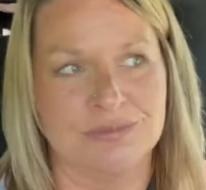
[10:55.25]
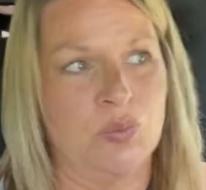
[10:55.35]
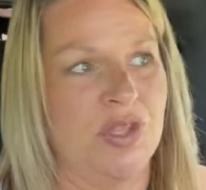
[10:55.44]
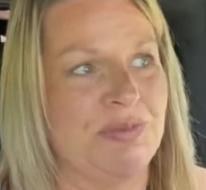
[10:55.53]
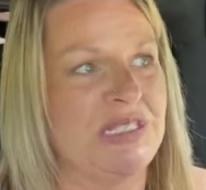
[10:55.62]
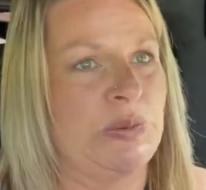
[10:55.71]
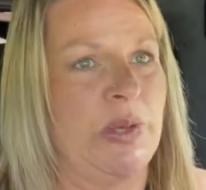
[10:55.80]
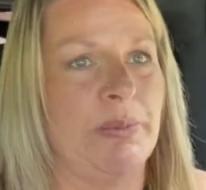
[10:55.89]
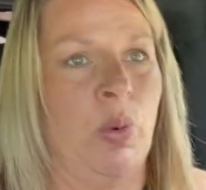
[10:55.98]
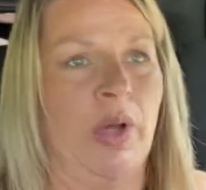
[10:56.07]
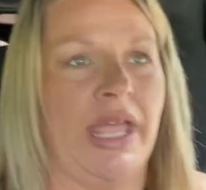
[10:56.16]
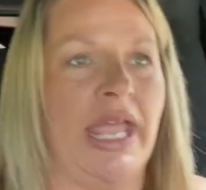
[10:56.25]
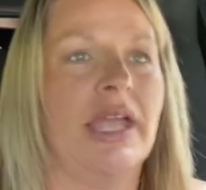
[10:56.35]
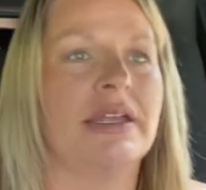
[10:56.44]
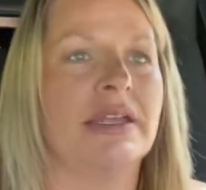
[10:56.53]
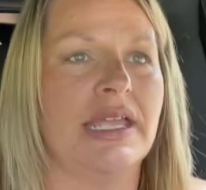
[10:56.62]
with my sweet boy.
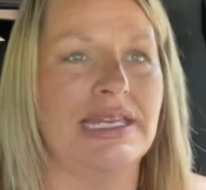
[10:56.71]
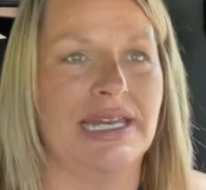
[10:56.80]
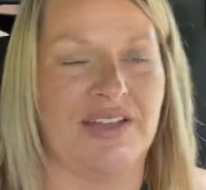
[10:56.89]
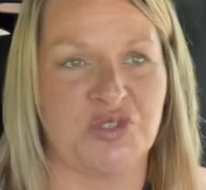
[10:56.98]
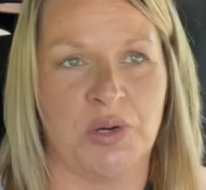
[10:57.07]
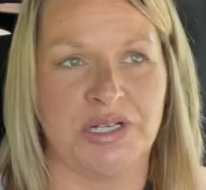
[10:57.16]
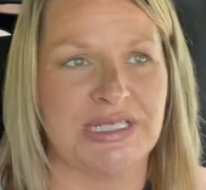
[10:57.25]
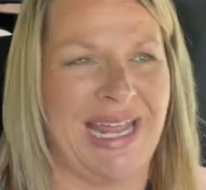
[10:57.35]
He didn't have to work today.